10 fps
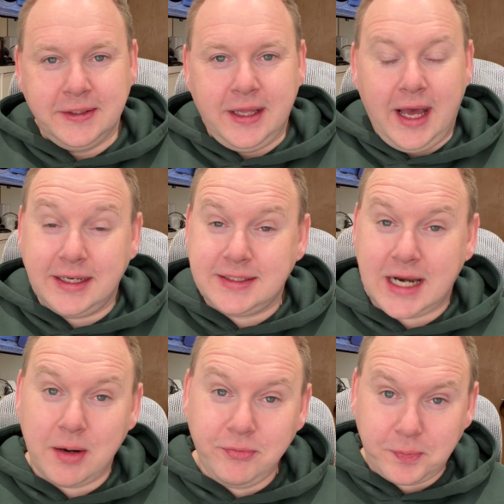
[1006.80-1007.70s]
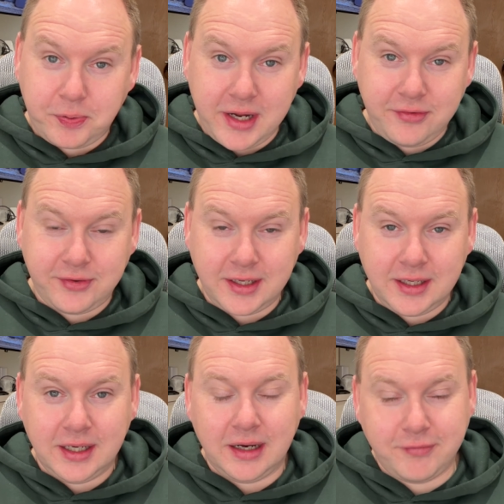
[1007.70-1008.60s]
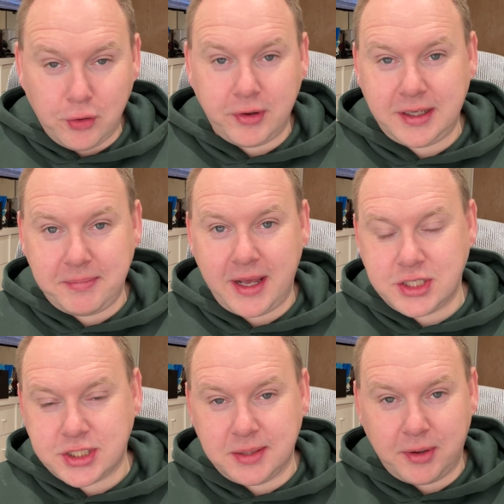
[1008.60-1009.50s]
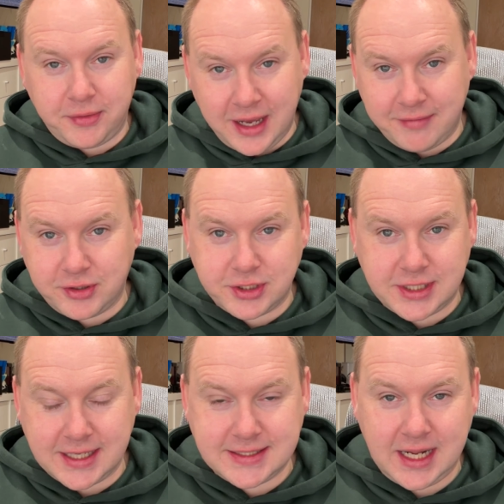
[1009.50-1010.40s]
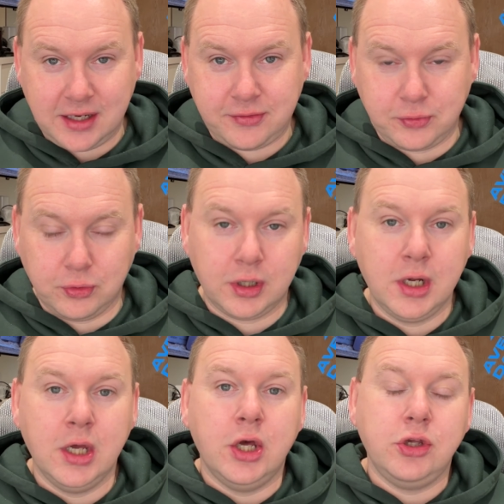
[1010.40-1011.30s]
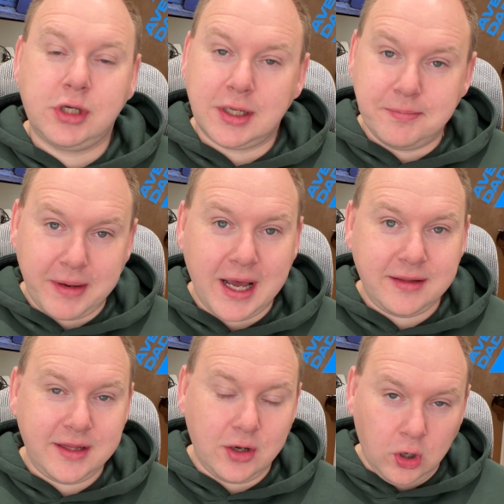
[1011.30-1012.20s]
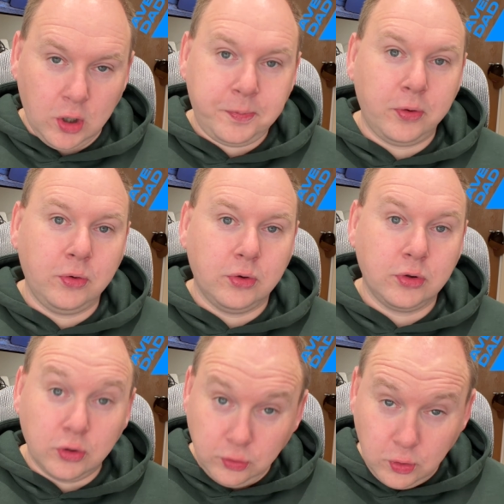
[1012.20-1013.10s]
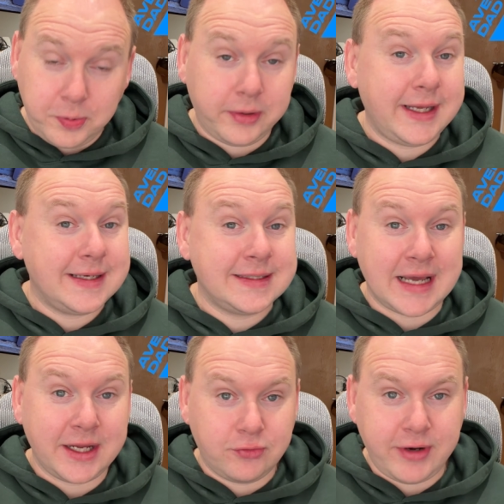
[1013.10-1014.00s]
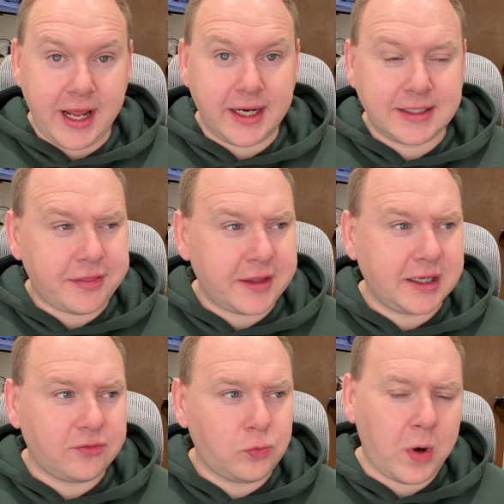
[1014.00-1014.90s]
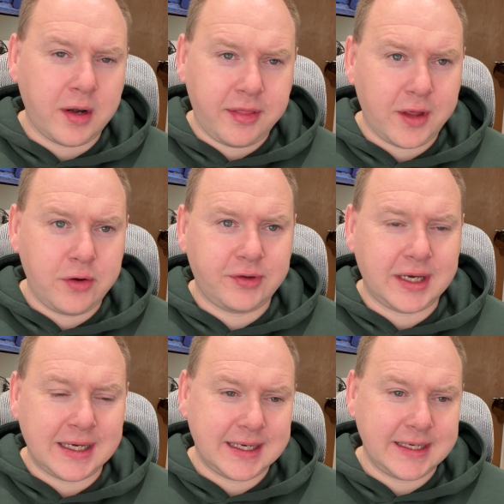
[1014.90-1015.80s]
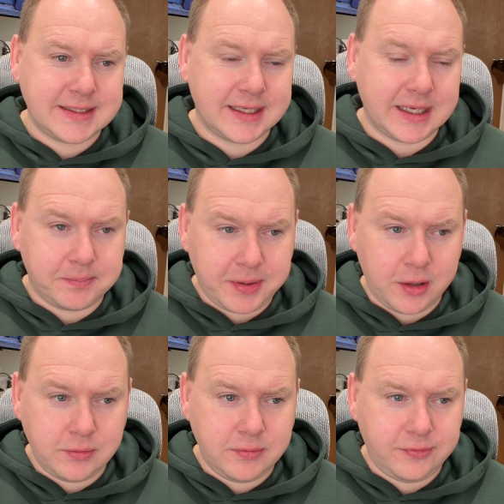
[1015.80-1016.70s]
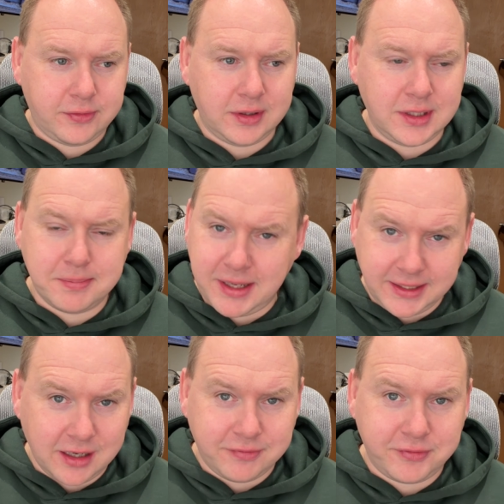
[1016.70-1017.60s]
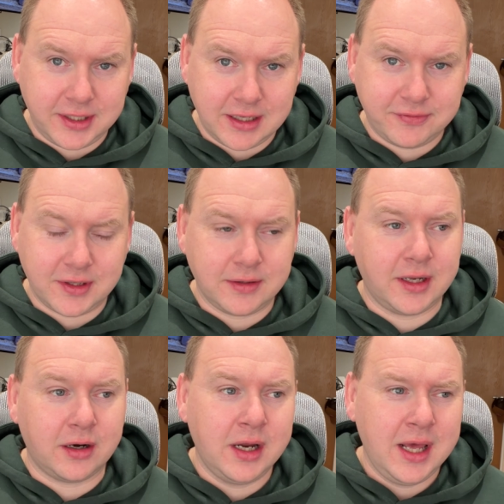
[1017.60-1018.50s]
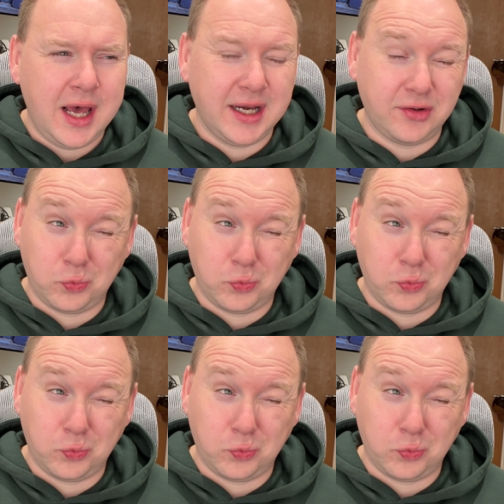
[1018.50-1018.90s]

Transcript: And in terms of pricing, I've already mentioned about the Average Dad Tech Store. You can buy the OPPO globally direct. I think it's £1,099. You might get a free gift in there, and it's